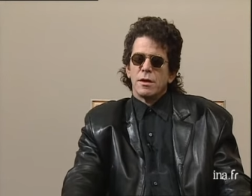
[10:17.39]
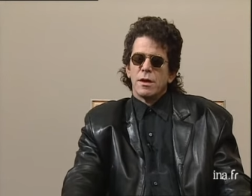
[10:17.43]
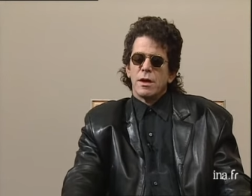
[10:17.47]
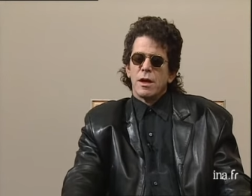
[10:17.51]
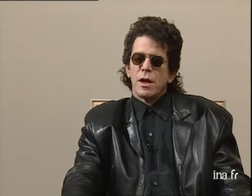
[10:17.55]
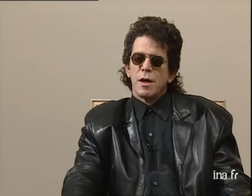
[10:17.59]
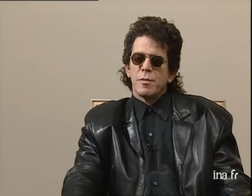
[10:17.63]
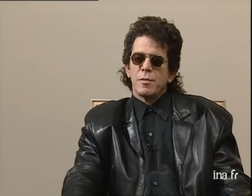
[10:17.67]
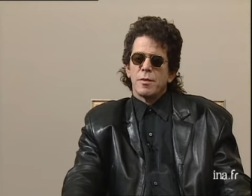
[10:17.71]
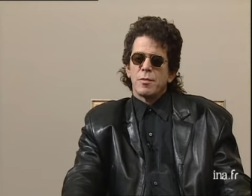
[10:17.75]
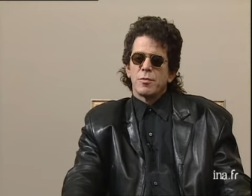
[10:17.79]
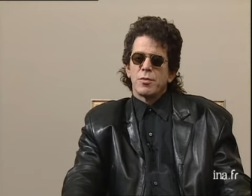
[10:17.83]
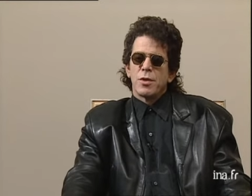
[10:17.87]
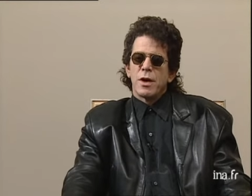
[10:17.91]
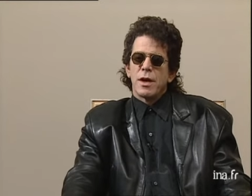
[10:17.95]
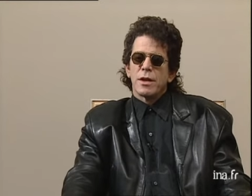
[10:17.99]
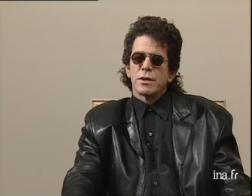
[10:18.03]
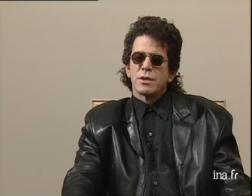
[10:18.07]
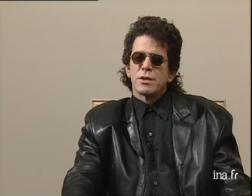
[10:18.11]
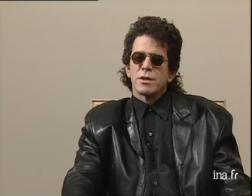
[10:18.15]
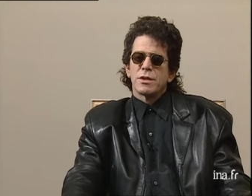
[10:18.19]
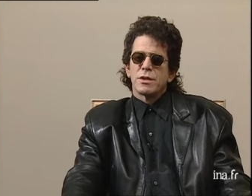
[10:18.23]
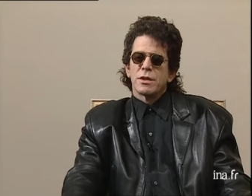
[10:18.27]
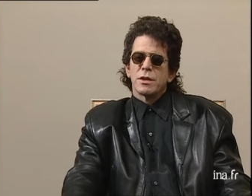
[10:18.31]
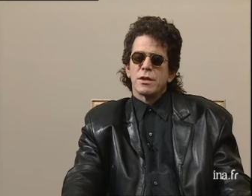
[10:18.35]
And I've been
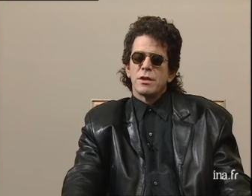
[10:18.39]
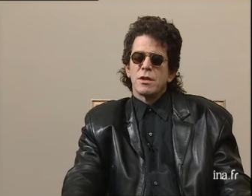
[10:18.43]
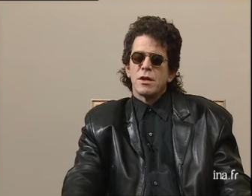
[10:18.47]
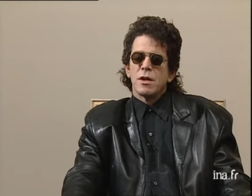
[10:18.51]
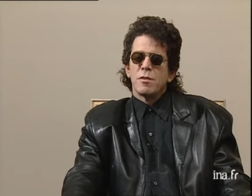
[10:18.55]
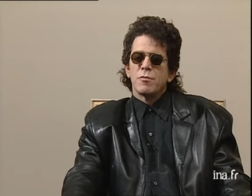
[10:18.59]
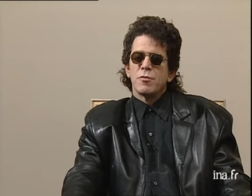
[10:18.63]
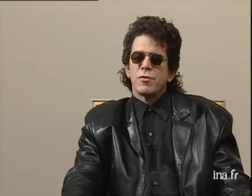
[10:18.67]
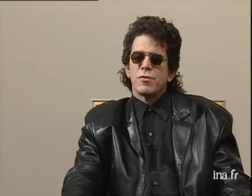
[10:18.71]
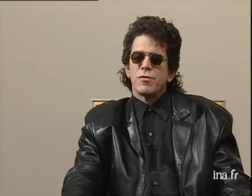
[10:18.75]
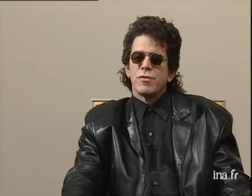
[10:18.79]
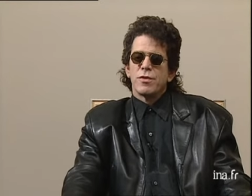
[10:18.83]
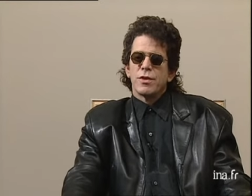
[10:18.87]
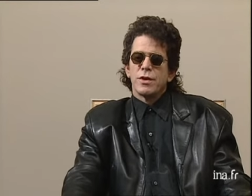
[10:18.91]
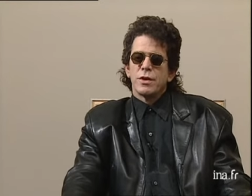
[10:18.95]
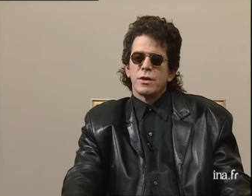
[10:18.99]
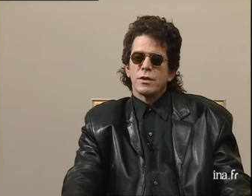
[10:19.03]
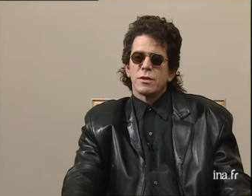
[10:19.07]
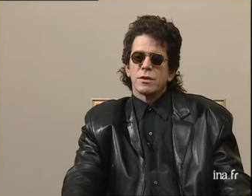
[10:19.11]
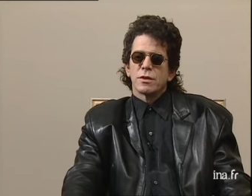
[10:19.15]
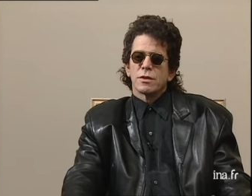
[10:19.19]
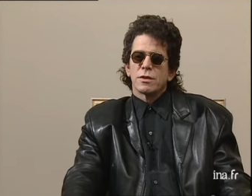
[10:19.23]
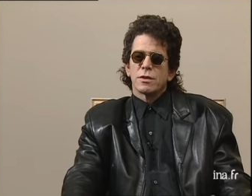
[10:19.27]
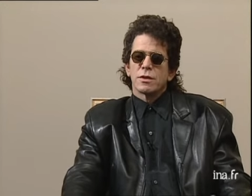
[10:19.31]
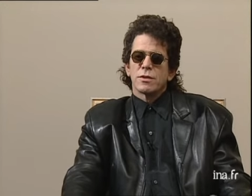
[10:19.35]
practicing a number of
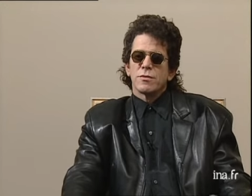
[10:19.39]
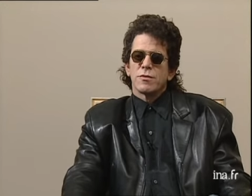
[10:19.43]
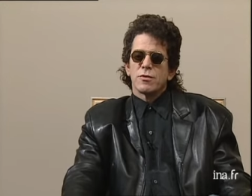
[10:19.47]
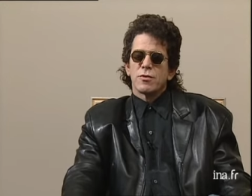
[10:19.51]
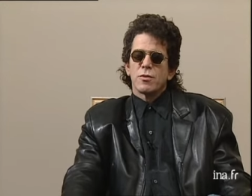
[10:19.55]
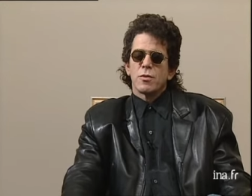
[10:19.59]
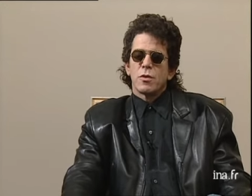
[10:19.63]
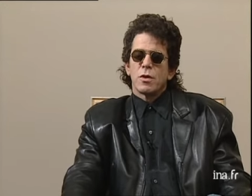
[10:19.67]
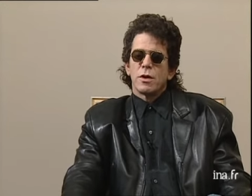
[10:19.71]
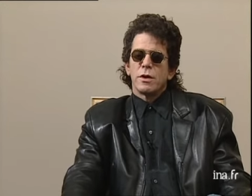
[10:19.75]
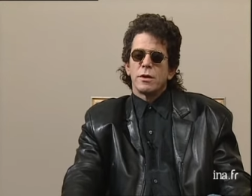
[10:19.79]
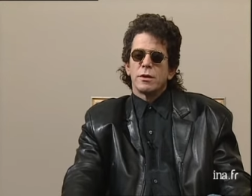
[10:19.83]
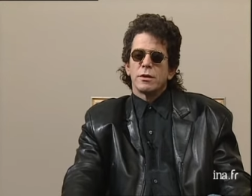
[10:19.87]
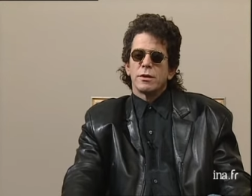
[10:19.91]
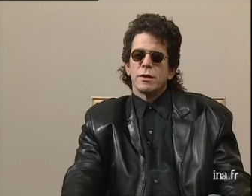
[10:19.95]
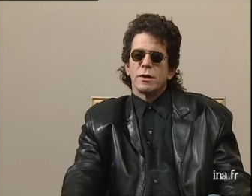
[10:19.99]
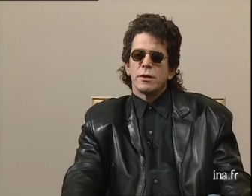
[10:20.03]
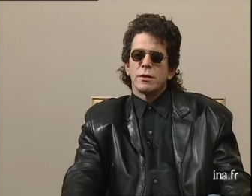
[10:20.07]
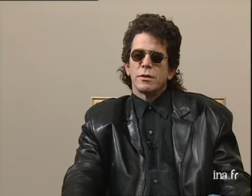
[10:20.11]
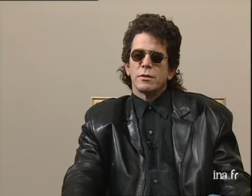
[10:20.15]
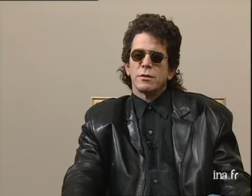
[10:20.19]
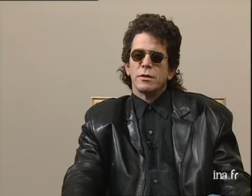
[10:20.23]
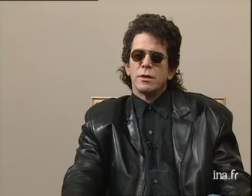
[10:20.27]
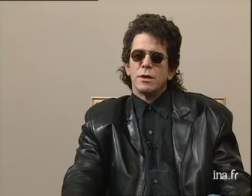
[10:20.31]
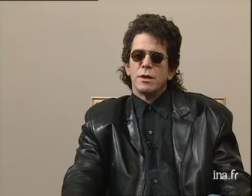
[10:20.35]
things for a while
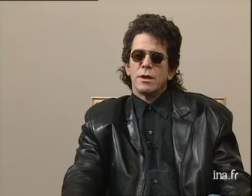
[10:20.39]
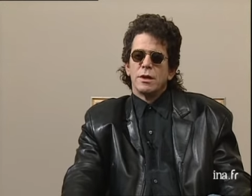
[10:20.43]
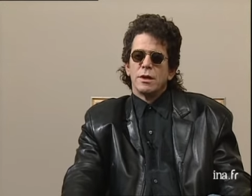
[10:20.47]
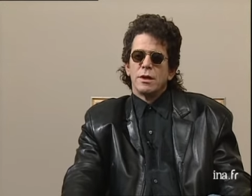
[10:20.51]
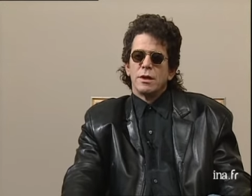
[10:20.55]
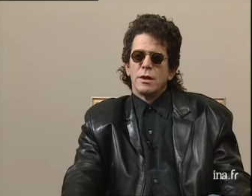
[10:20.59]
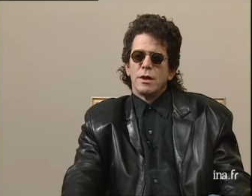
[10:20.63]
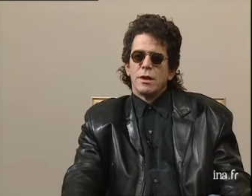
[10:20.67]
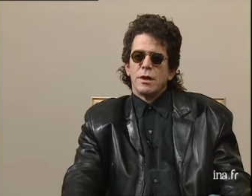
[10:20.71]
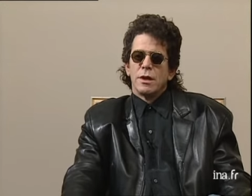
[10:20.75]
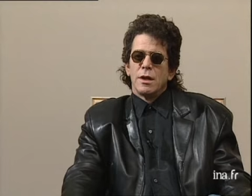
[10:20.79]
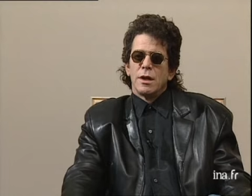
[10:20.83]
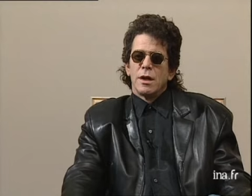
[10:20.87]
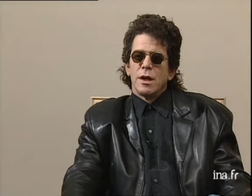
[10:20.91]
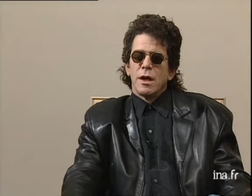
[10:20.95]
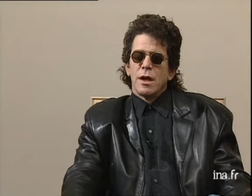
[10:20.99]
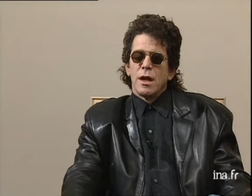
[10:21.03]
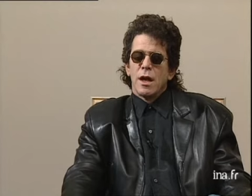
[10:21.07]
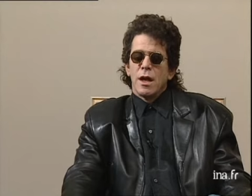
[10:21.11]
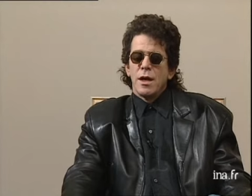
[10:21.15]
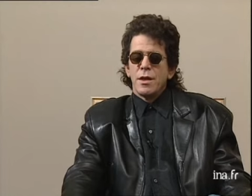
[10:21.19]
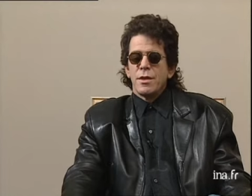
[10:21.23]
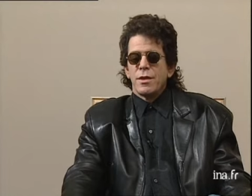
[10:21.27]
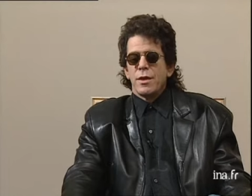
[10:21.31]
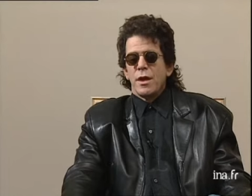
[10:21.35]
now.
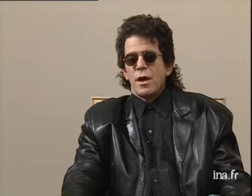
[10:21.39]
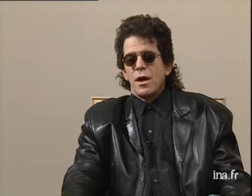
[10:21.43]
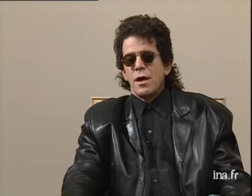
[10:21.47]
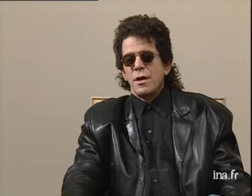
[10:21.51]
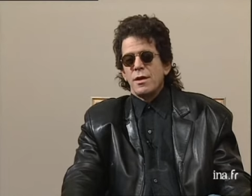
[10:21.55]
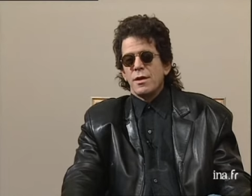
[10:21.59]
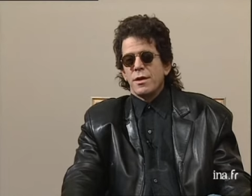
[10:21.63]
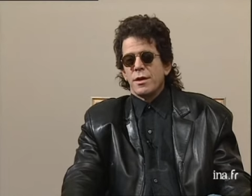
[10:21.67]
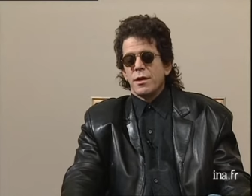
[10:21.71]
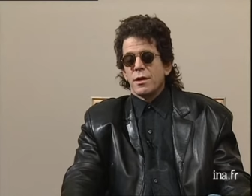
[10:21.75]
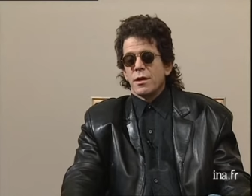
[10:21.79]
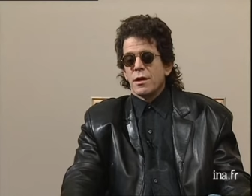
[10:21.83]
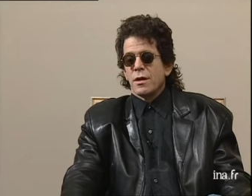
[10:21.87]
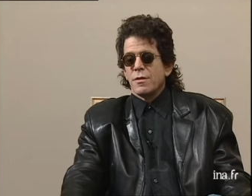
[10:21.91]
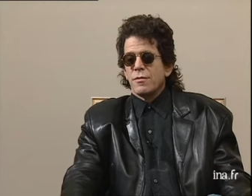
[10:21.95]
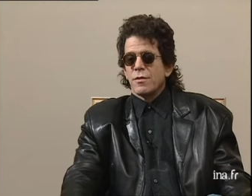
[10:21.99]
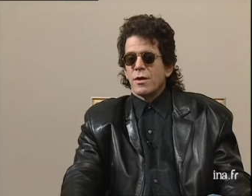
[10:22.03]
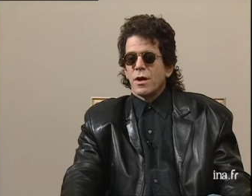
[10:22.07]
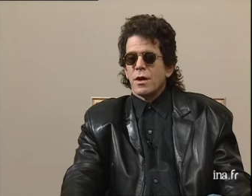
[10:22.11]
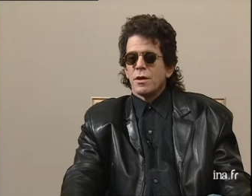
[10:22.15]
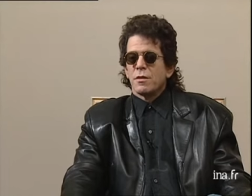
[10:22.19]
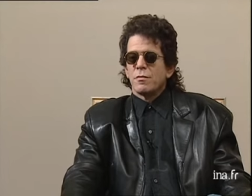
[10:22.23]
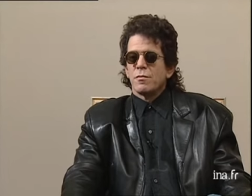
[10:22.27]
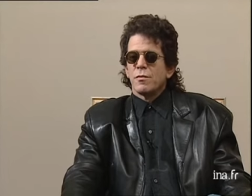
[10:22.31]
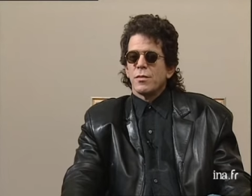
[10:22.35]
And I, th- I think
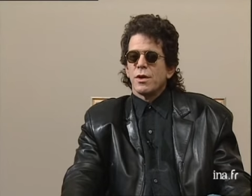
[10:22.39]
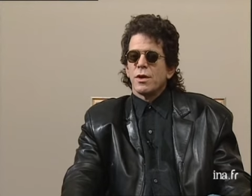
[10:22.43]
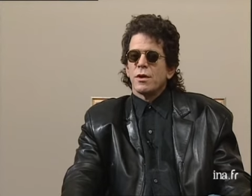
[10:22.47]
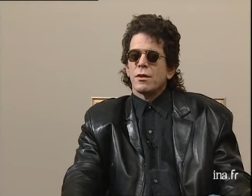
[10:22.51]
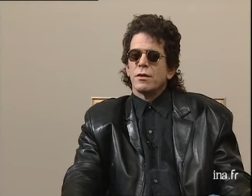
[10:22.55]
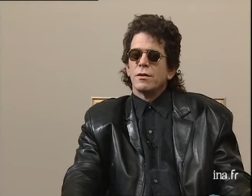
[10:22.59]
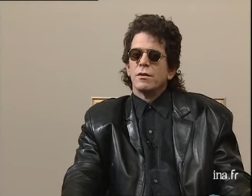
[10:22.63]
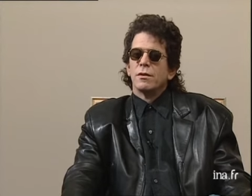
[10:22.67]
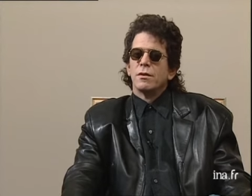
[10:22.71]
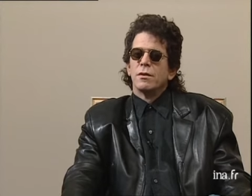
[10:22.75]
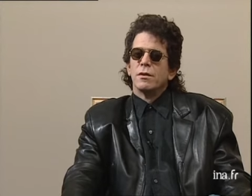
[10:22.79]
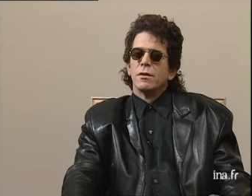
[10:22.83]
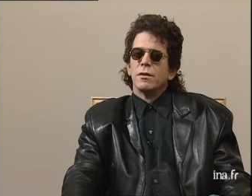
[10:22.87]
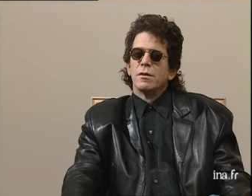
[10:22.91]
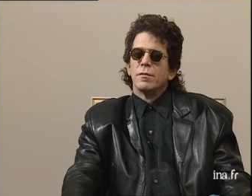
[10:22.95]
I've gotten better.